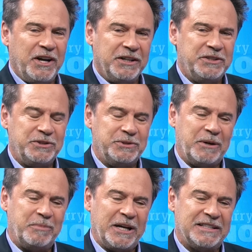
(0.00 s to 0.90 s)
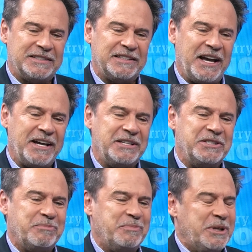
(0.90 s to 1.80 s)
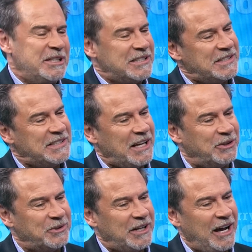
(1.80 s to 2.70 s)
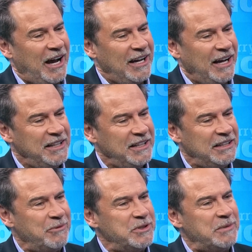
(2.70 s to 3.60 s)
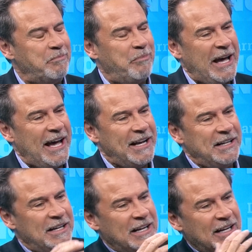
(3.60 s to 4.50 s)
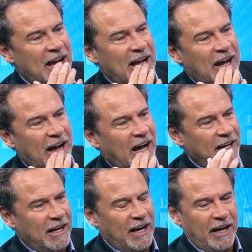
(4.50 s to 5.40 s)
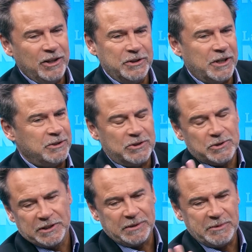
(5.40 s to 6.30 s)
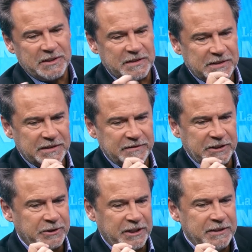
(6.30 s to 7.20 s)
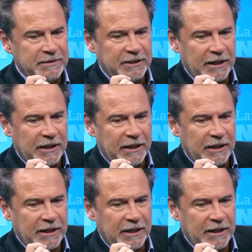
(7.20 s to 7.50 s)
to talk to you about science being settled. I, I think oh. that was a bad... I, I don't know, Gore to me is a civilian.